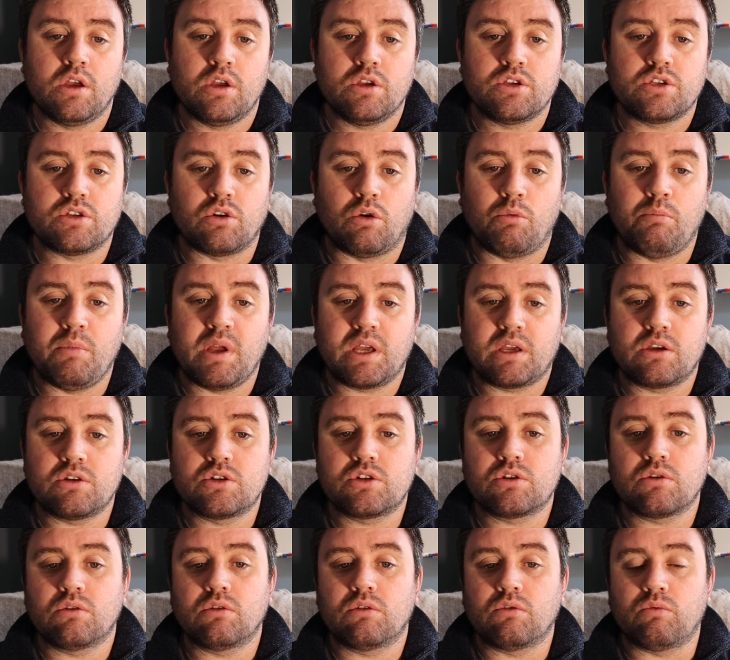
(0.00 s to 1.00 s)
So making
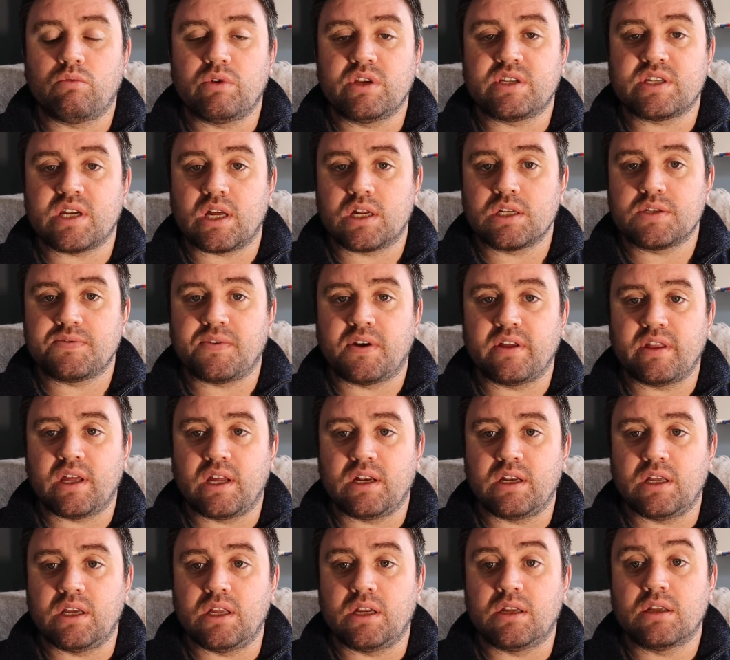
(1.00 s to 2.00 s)
sure that we satisfy
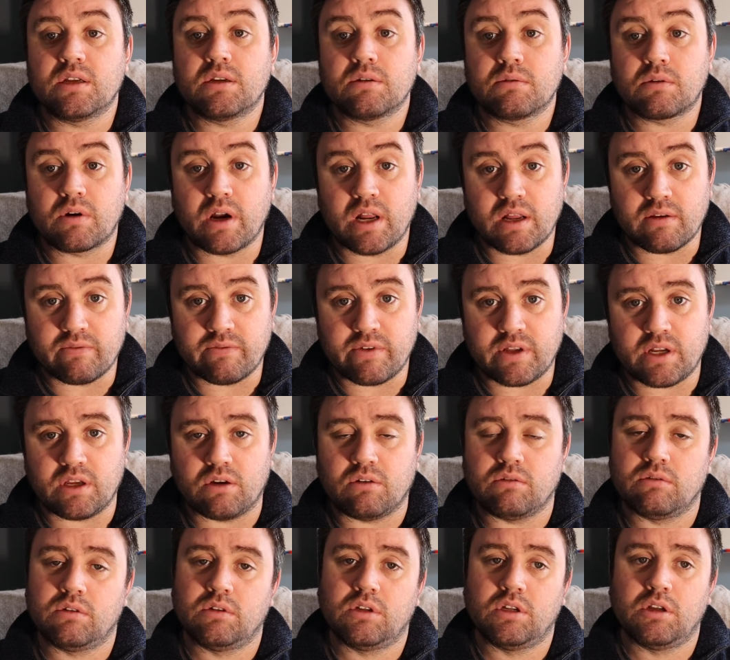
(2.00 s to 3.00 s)
that need, creating
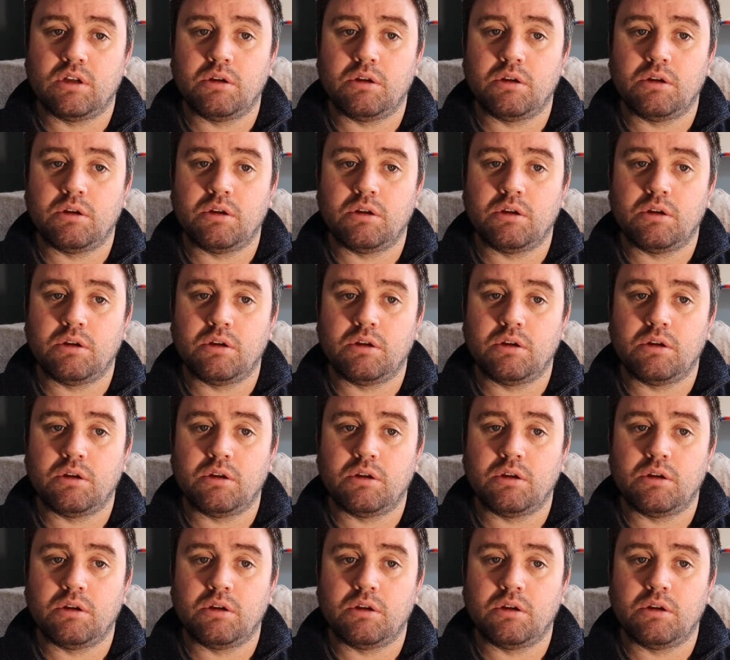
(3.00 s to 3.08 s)
video.